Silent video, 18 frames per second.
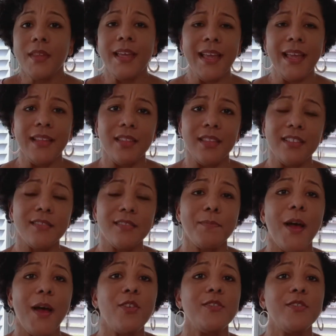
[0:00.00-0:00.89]
in the
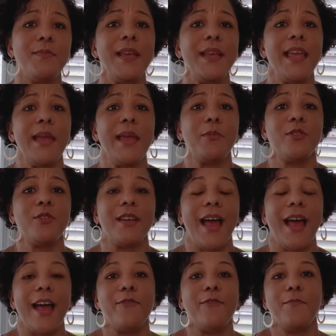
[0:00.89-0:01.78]
spouse being able to
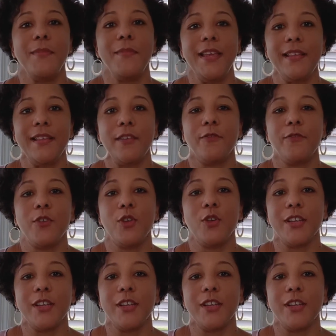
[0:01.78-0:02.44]
have meaningful